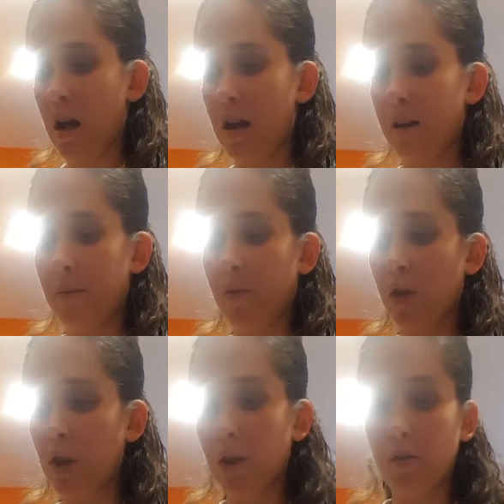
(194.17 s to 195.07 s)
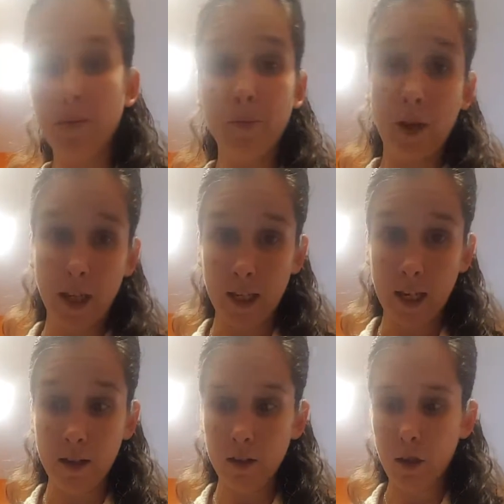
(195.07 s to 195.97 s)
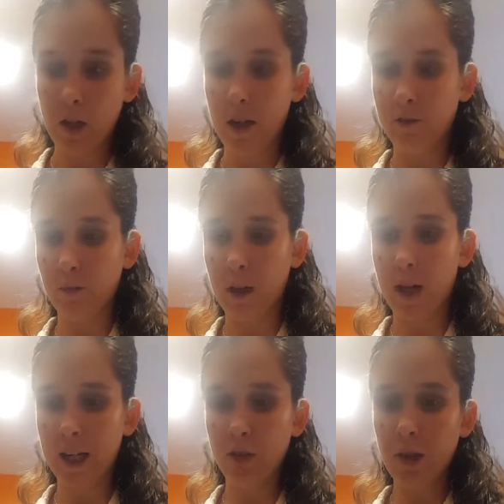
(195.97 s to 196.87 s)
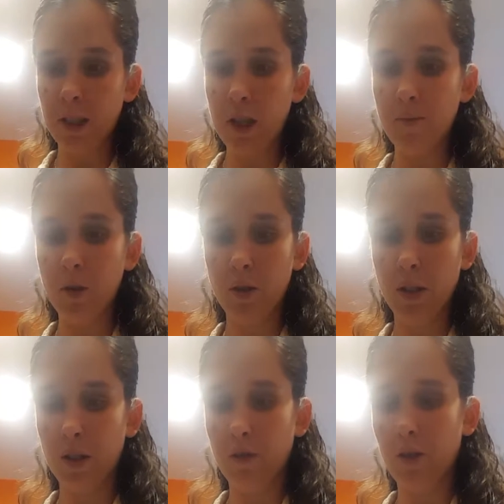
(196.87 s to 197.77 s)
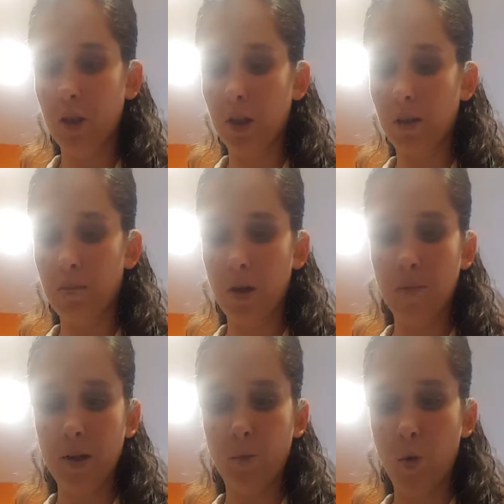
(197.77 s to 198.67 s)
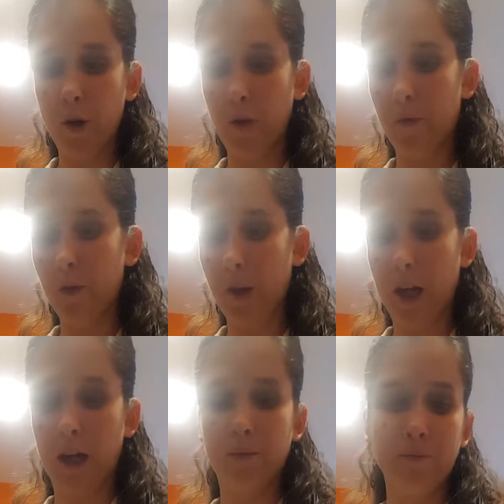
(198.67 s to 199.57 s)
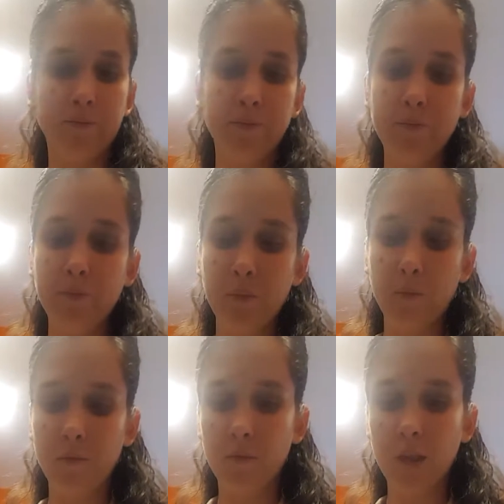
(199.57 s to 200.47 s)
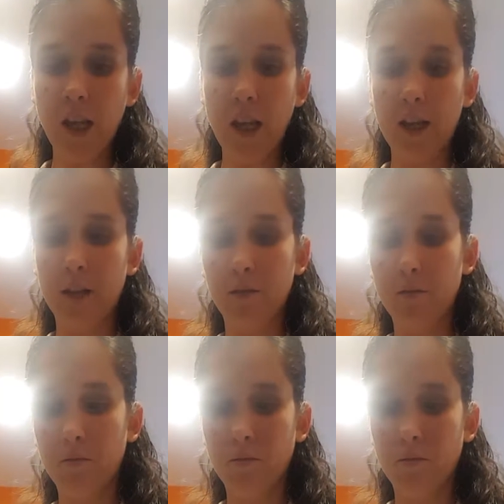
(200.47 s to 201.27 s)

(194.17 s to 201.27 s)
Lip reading: If you're going to use them for anything else, you're going to have to rehydrate them, and all you do is you just put them in water for like 10